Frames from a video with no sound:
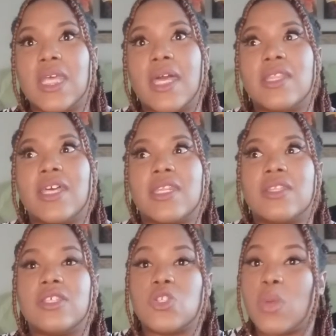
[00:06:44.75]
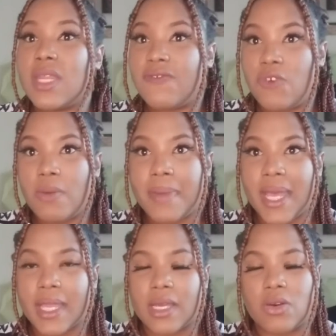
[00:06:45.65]
that the
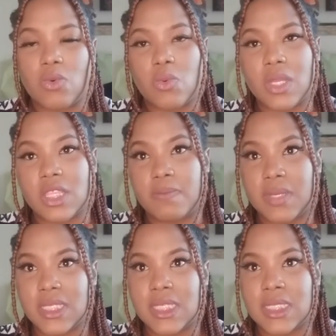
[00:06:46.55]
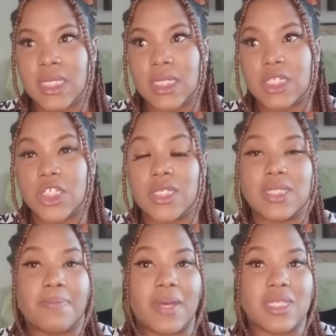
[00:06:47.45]
24-pack with BT Signature is
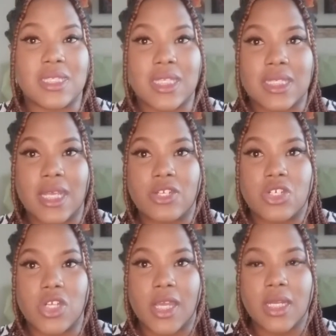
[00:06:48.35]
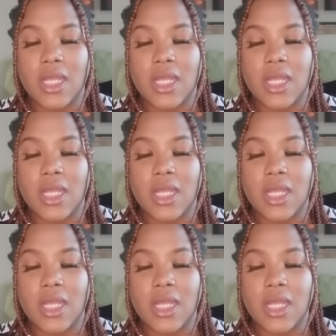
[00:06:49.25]
about 600 rand.